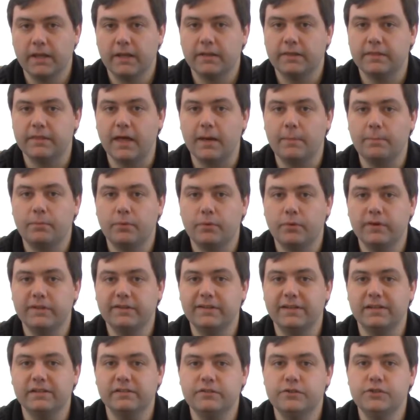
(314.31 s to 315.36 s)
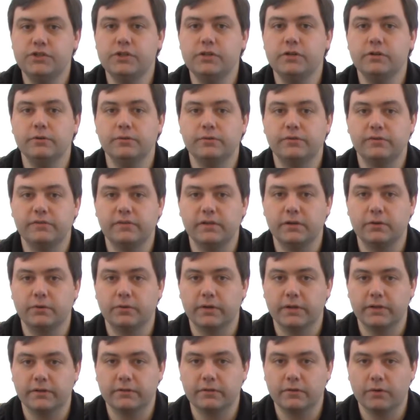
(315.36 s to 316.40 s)
That point is
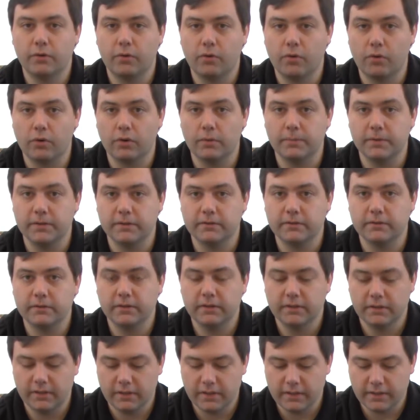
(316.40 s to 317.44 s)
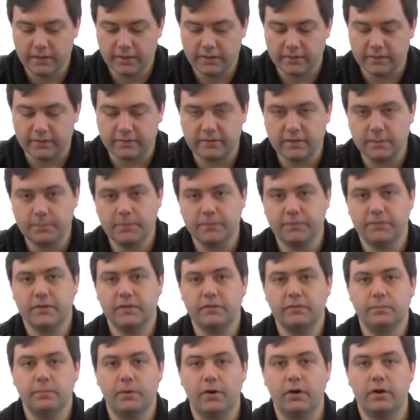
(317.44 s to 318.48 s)
geosynchronous orbit. The tip of
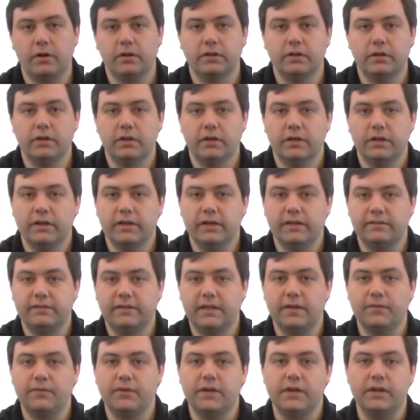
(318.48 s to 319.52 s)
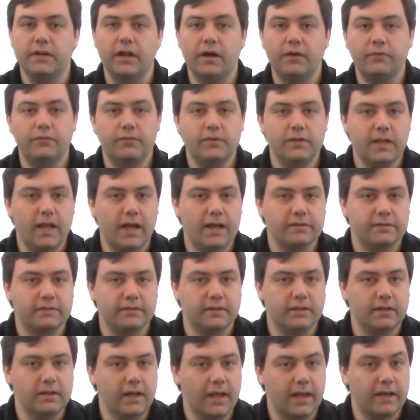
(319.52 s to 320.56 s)
this ball is given enough
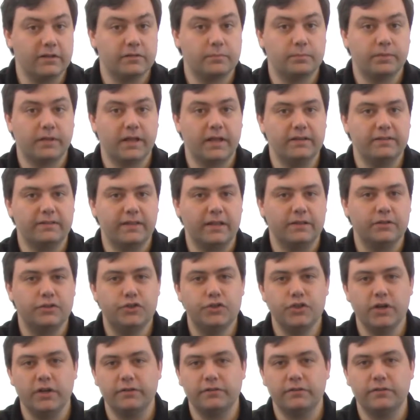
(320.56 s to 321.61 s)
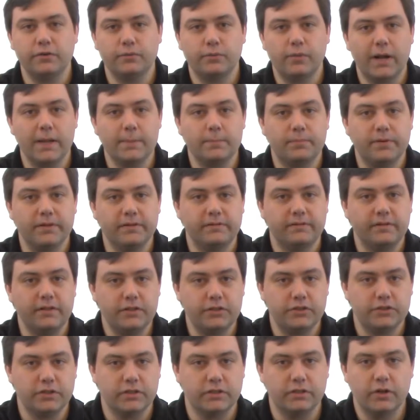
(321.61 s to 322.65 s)
velocity and is placed at just the right
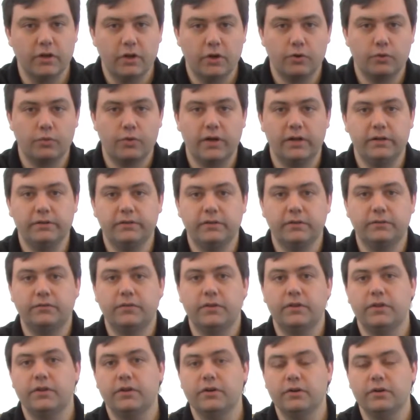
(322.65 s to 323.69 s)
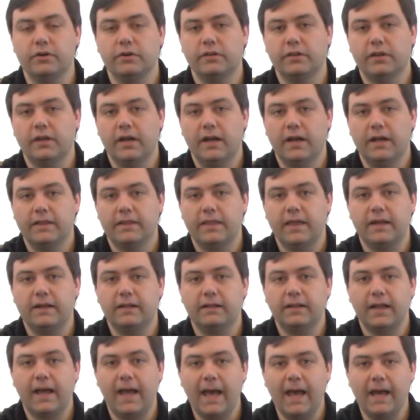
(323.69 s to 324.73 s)
position relative to the Earth that
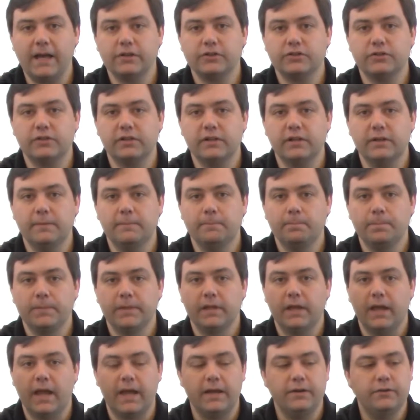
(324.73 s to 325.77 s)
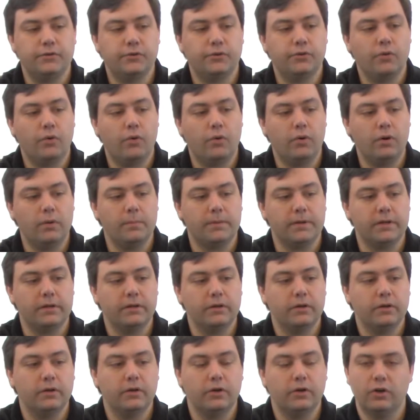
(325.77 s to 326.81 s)
it'll actually enter an
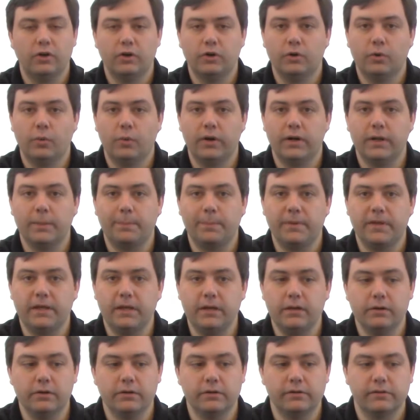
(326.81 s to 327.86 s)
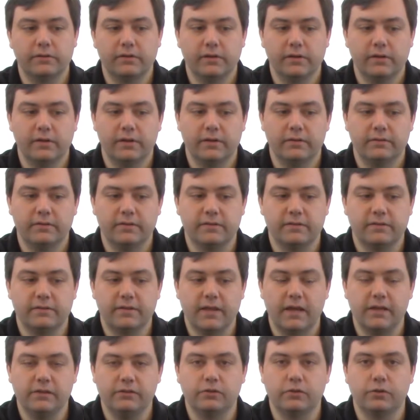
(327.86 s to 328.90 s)
orbit where it appears to
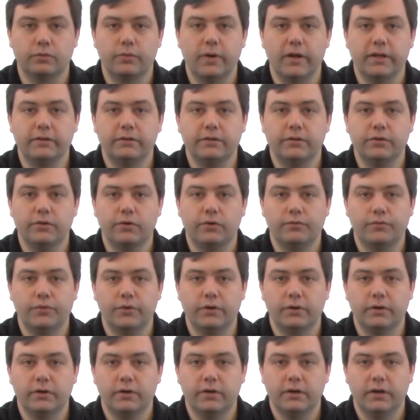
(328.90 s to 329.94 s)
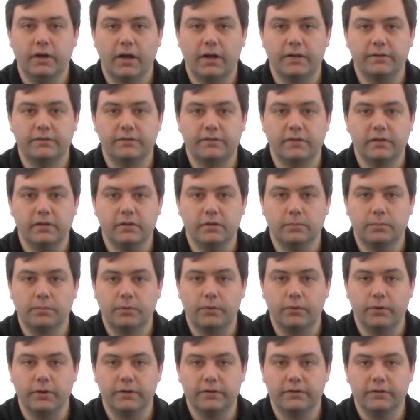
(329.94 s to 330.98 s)
stay directly over a single
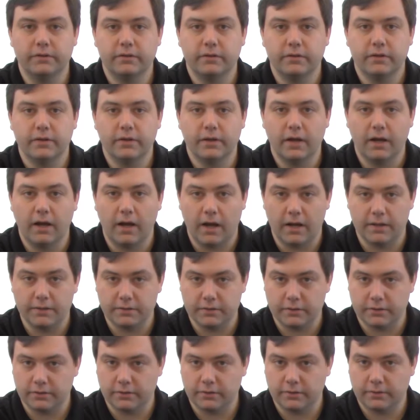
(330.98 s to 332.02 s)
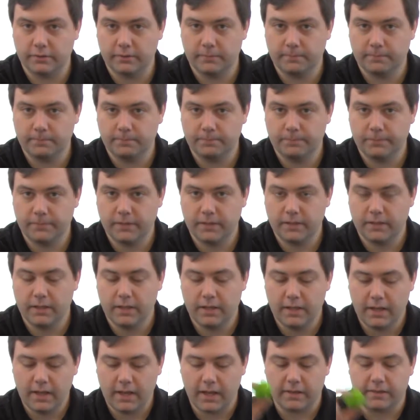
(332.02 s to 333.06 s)
point on the Earth.
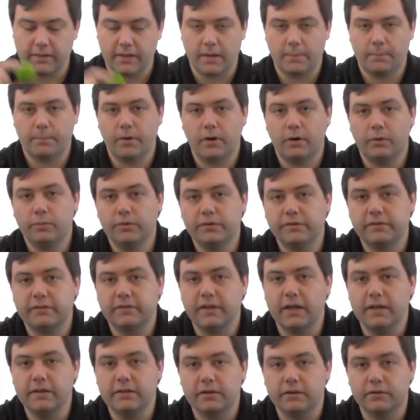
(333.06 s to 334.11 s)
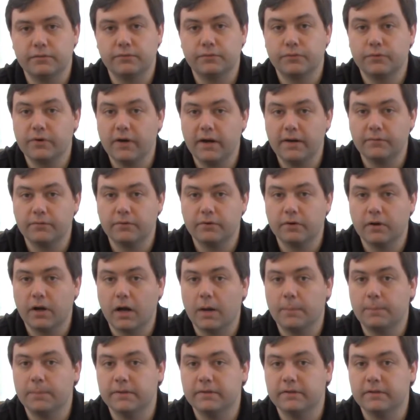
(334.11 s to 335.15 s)
And that ball will stay there forever
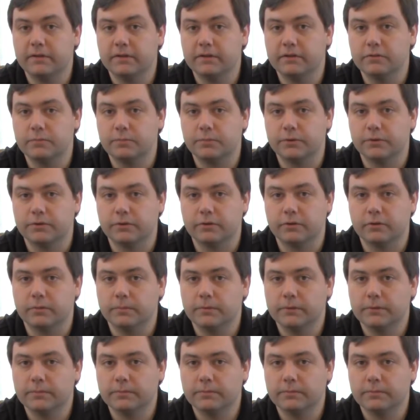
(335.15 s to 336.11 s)
up until it's perturbed.